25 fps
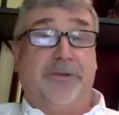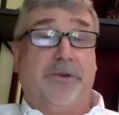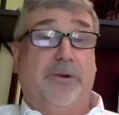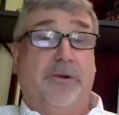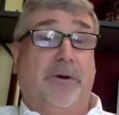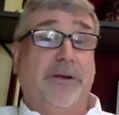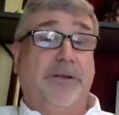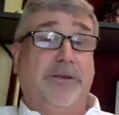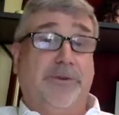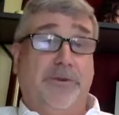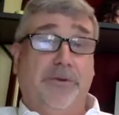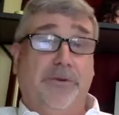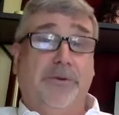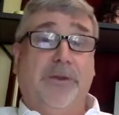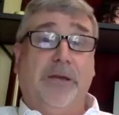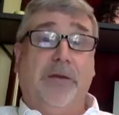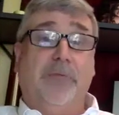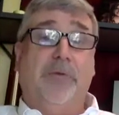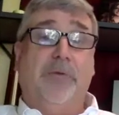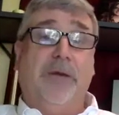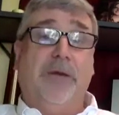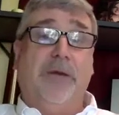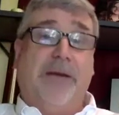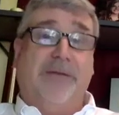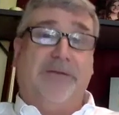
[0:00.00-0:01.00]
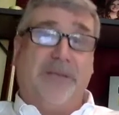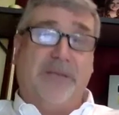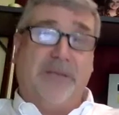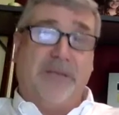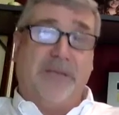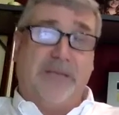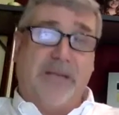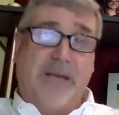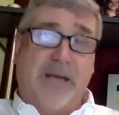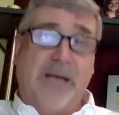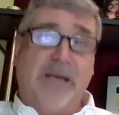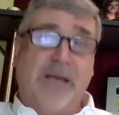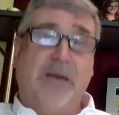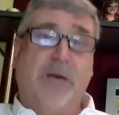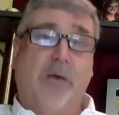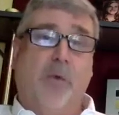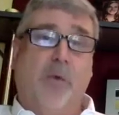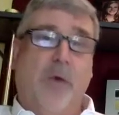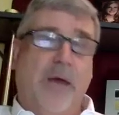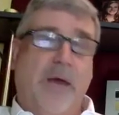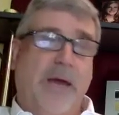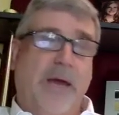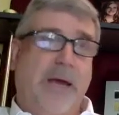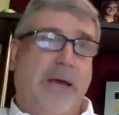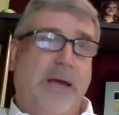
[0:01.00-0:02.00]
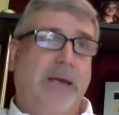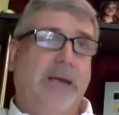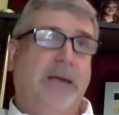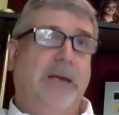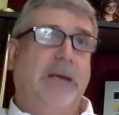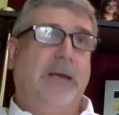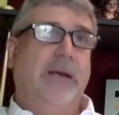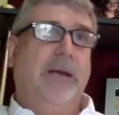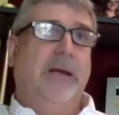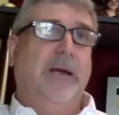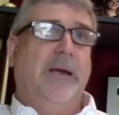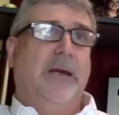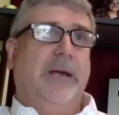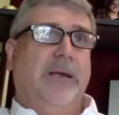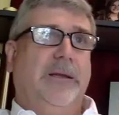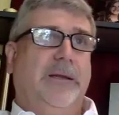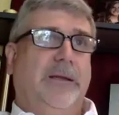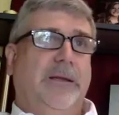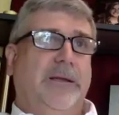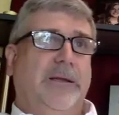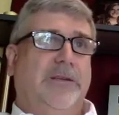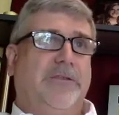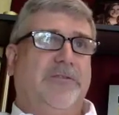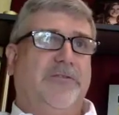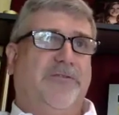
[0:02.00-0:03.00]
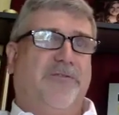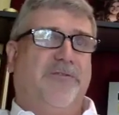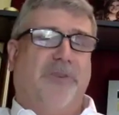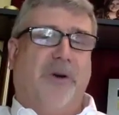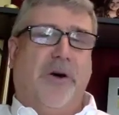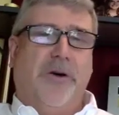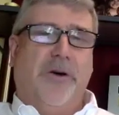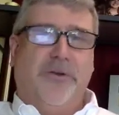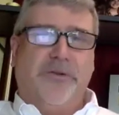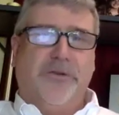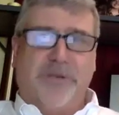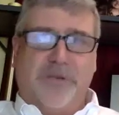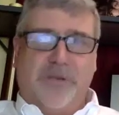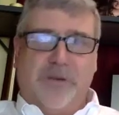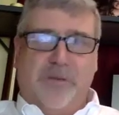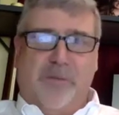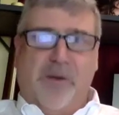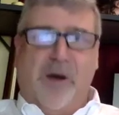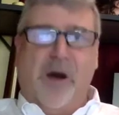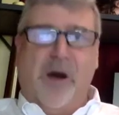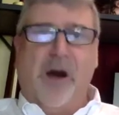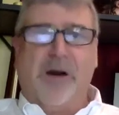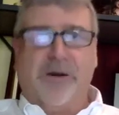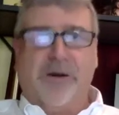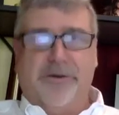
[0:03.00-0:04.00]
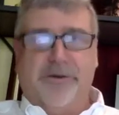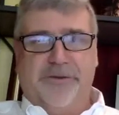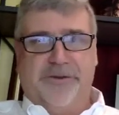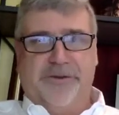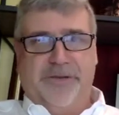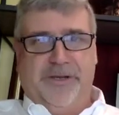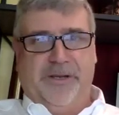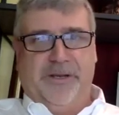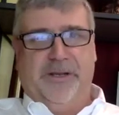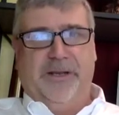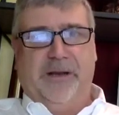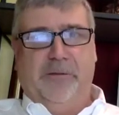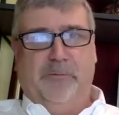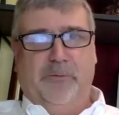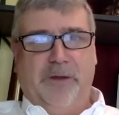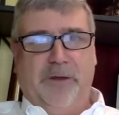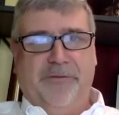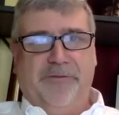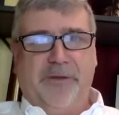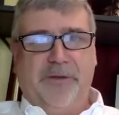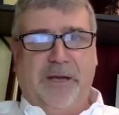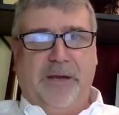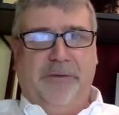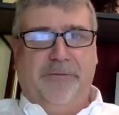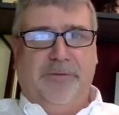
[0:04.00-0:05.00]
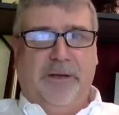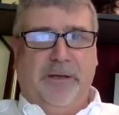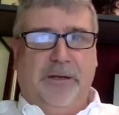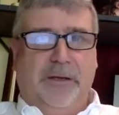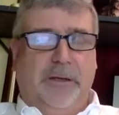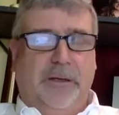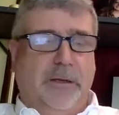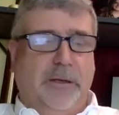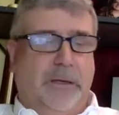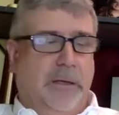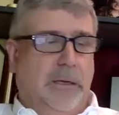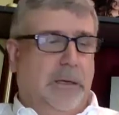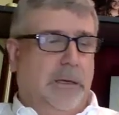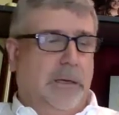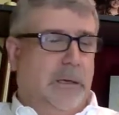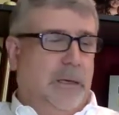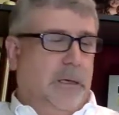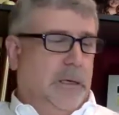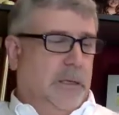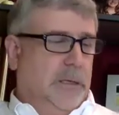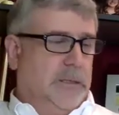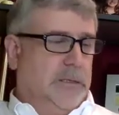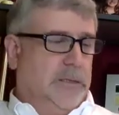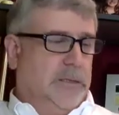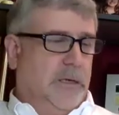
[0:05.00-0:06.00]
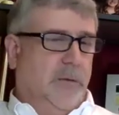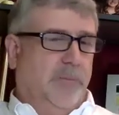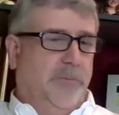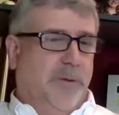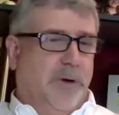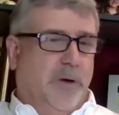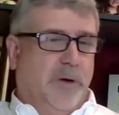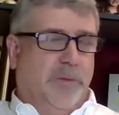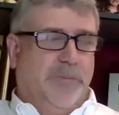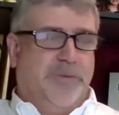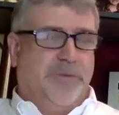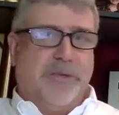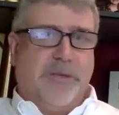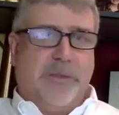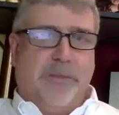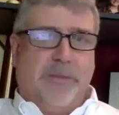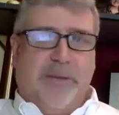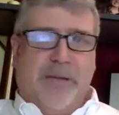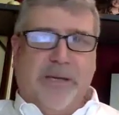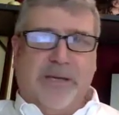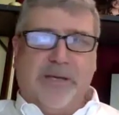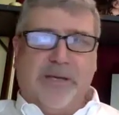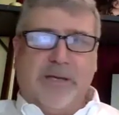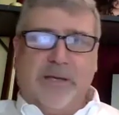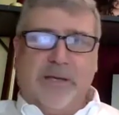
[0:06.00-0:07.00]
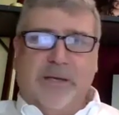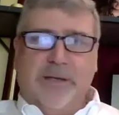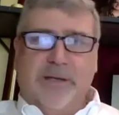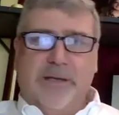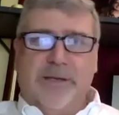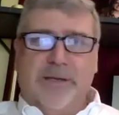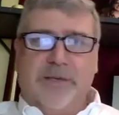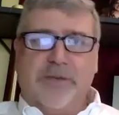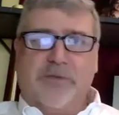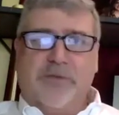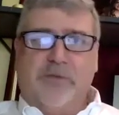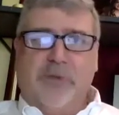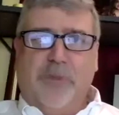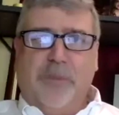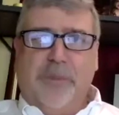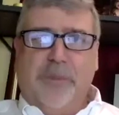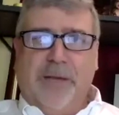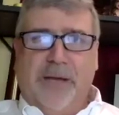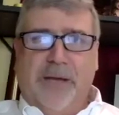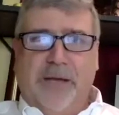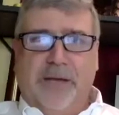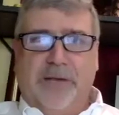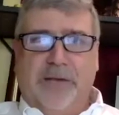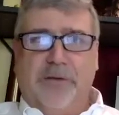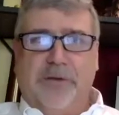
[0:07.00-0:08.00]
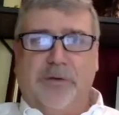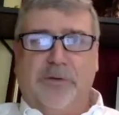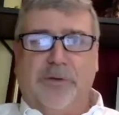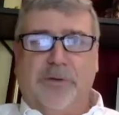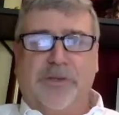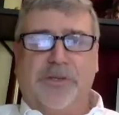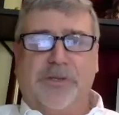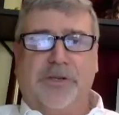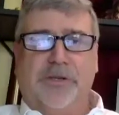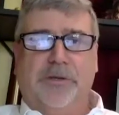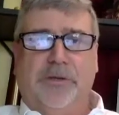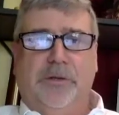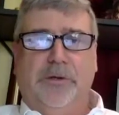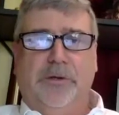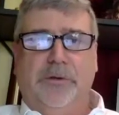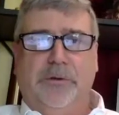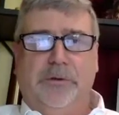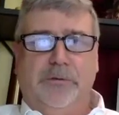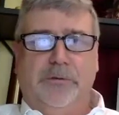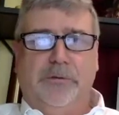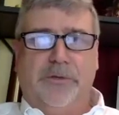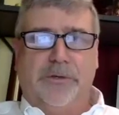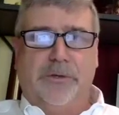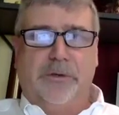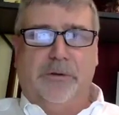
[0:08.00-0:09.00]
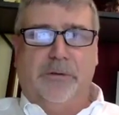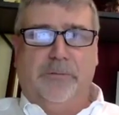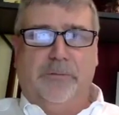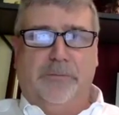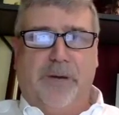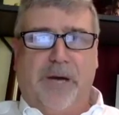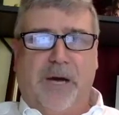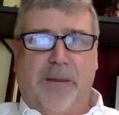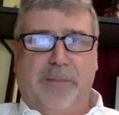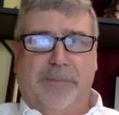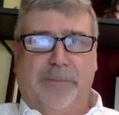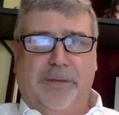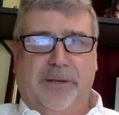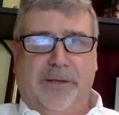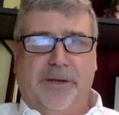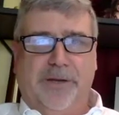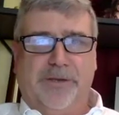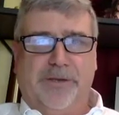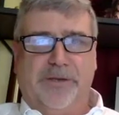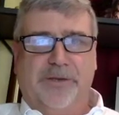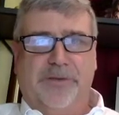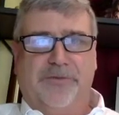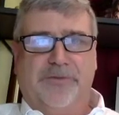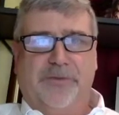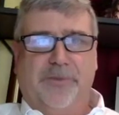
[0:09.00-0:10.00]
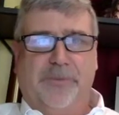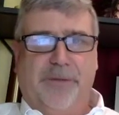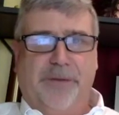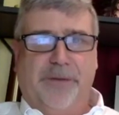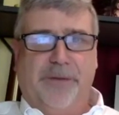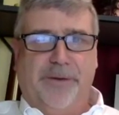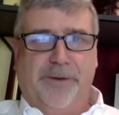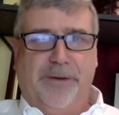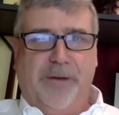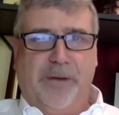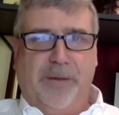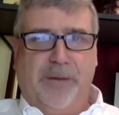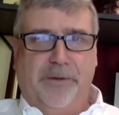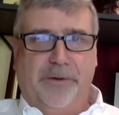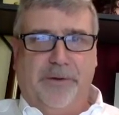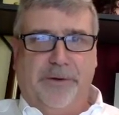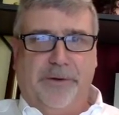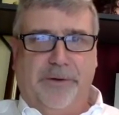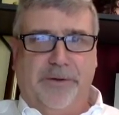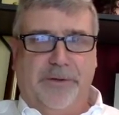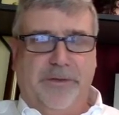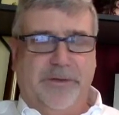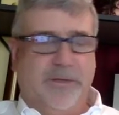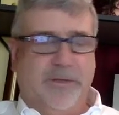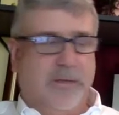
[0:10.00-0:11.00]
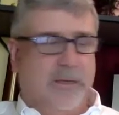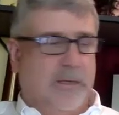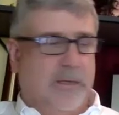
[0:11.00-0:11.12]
So I do think we have to take away this false democracy that we've given suburbs to basically discriminate, to exclude certain populations from their neighborhoods.